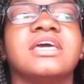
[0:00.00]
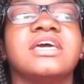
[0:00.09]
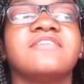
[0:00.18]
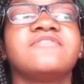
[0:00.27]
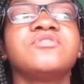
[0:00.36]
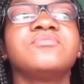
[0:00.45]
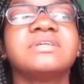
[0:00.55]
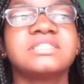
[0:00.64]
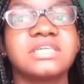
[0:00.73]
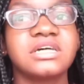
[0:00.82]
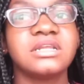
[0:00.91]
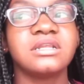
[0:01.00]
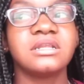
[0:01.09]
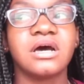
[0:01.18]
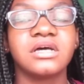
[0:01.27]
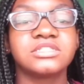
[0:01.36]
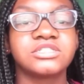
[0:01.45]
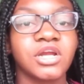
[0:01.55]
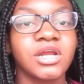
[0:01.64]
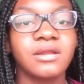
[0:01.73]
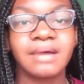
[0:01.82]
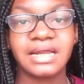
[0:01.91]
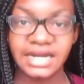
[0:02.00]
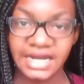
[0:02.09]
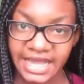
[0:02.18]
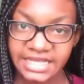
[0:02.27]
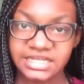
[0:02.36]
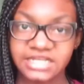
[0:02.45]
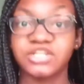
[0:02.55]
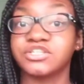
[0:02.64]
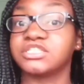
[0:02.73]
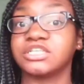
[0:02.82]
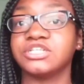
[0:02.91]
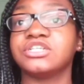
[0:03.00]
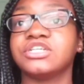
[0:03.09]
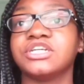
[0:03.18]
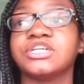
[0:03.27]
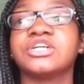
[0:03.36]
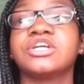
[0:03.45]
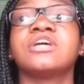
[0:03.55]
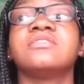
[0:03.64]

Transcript: if you miss a certain amount of days, like your senior year,